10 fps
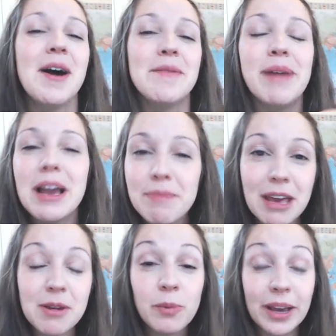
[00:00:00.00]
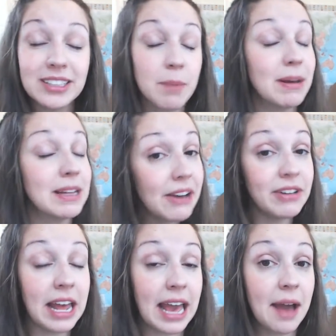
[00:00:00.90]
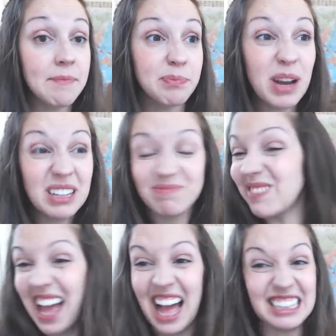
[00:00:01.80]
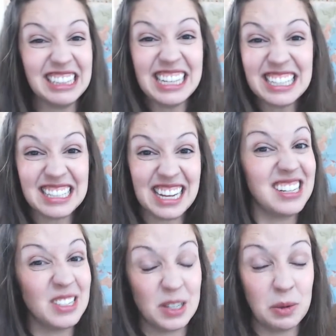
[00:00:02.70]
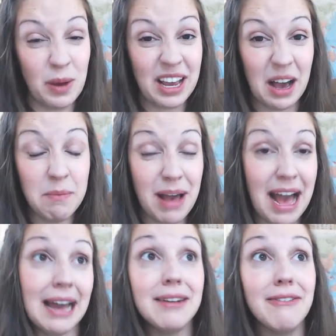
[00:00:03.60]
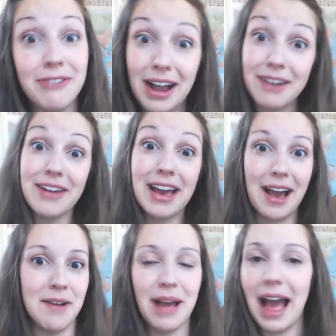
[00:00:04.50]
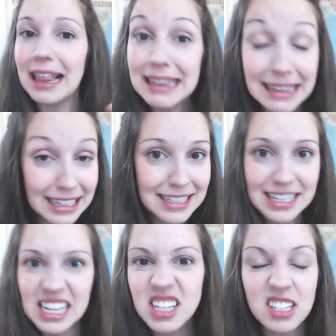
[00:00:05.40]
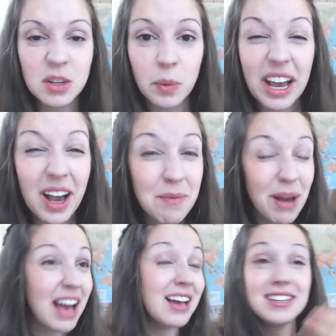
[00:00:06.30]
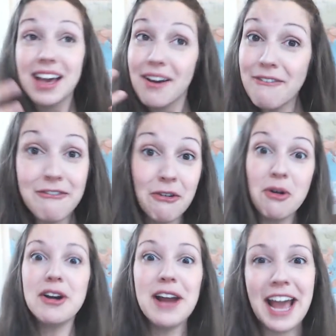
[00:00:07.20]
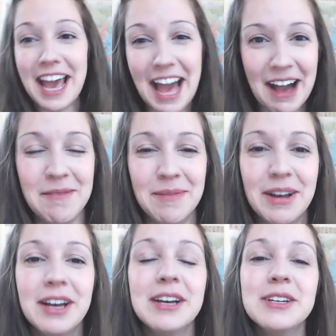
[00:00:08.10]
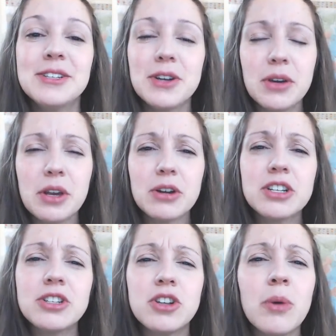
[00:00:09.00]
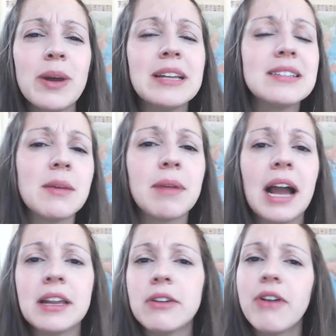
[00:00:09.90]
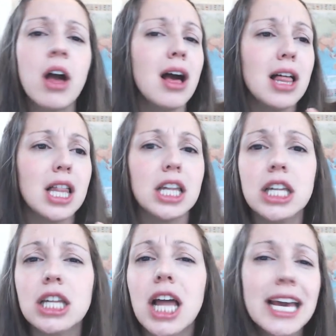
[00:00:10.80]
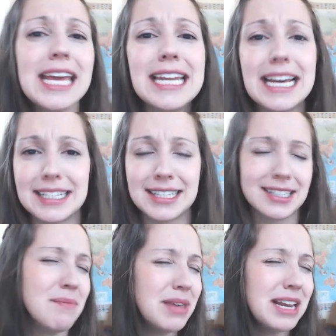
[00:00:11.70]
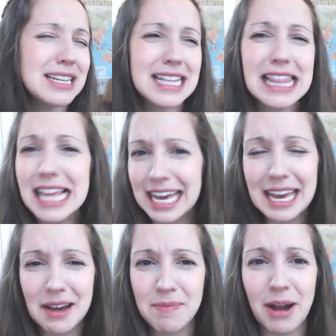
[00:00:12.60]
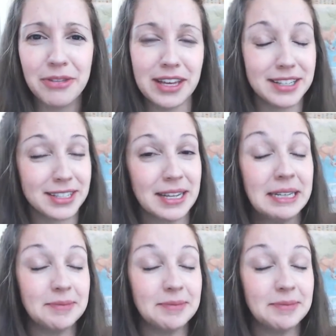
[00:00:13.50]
My baby wakes up at 7 a.m., but at least he doesn't wake up at 5 a.m. At least he doesn't wake up at 4 a.m. So you're showing some kind of luckiness. Something is lucky about this.